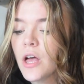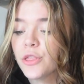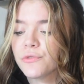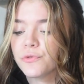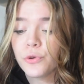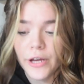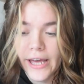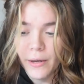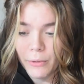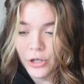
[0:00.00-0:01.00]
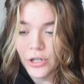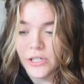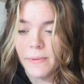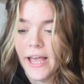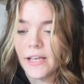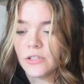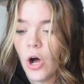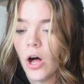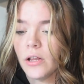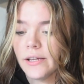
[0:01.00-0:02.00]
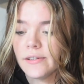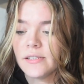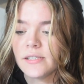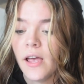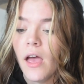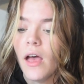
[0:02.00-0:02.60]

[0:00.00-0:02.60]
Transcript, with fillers: The Fruitcake Murders by Ace Collins.